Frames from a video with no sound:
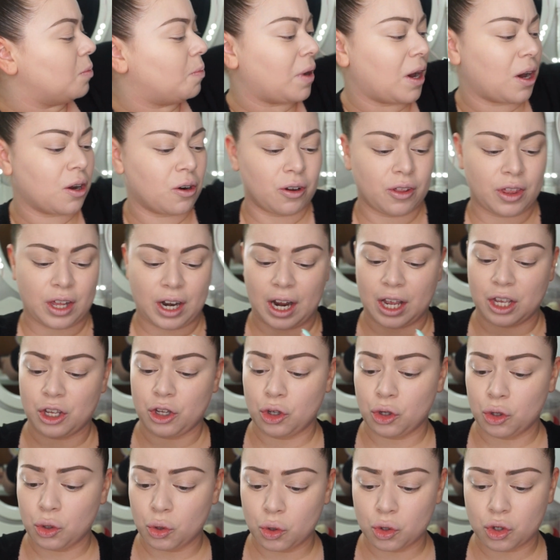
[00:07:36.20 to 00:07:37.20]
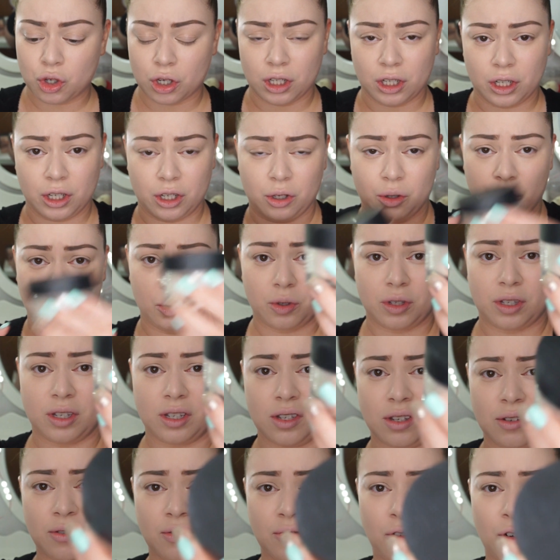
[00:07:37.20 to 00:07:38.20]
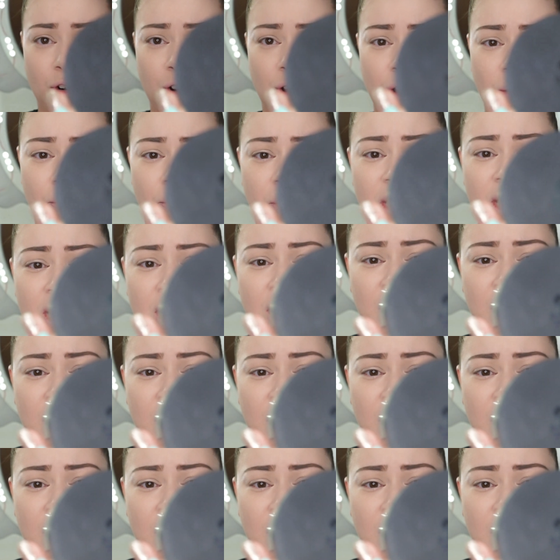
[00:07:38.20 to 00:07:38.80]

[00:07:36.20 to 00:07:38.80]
powder that I usually use. This is from